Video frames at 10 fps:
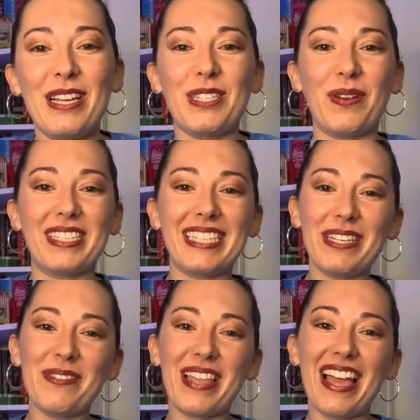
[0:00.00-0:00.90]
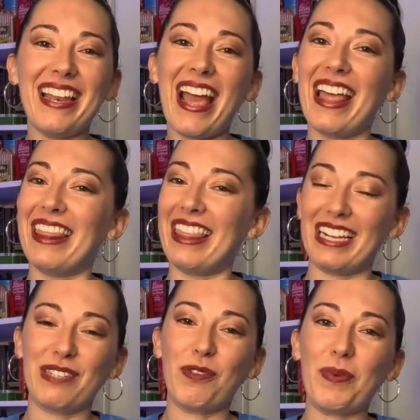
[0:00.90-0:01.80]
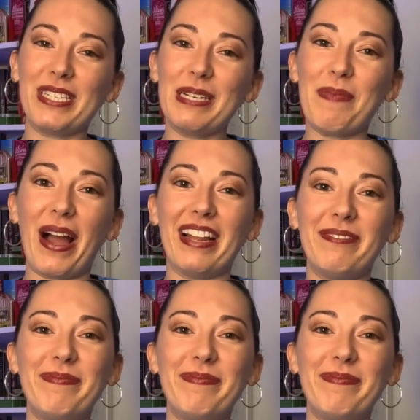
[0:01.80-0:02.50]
So I'll see you then, and thanks for buzzing by.